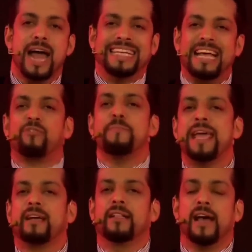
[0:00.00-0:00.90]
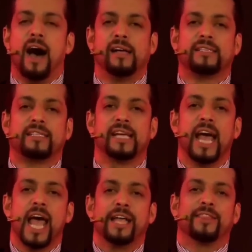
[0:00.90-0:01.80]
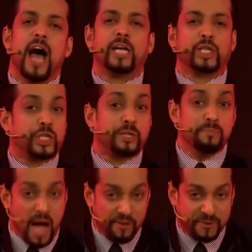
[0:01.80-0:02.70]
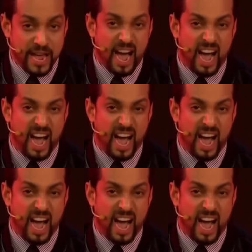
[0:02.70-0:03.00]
Deathmaker Das, Daksh, Mafia,